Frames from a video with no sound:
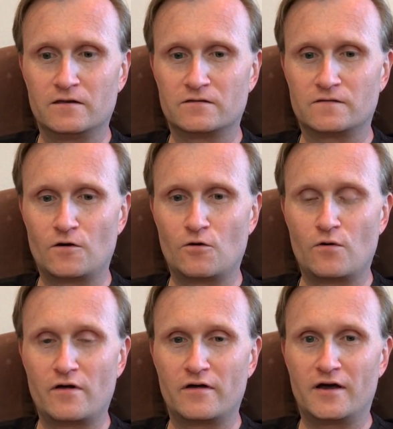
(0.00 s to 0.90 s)

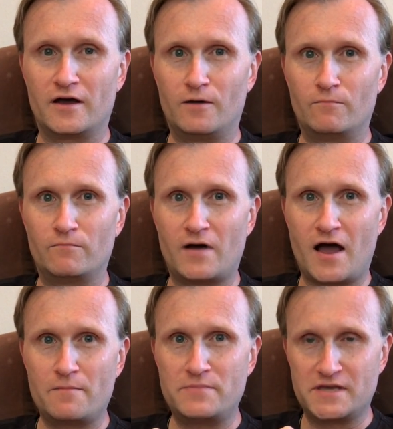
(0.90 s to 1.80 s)
So um,
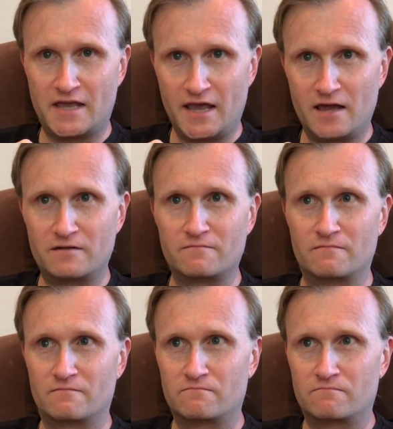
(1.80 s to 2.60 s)
I began,